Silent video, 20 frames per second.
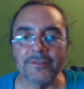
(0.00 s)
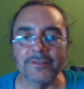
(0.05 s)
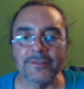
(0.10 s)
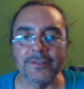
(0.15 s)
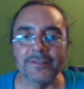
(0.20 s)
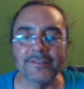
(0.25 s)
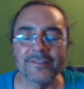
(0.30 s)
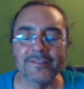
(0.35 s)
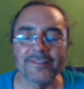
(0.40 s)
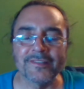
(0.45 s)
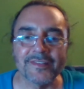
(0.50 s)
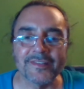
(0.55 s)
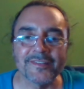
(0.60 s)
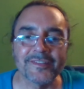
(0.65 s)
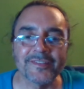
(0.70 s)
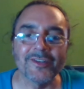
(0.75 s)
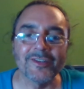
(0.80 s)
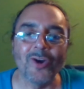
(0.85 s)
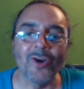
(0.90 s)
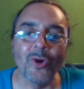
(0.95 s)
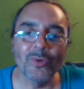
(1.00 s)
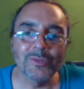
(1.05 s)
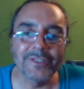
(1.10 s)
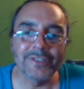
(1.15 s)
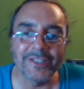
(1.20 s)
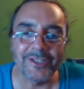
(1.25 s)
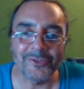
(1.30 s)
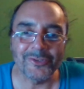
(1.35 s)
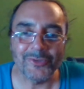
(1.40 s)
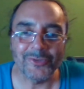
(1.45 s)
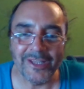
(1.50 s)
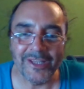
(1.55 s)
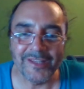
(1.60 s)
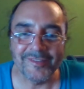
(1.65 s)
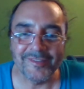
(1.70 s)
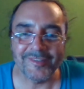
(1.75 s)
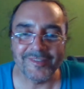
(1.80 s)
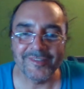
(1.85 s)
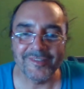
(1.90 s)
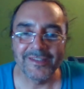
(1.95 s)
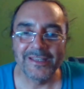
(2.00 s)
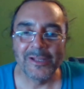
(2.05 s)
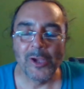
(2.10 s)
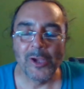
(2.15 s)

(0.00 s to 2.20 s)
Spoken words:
since it only creates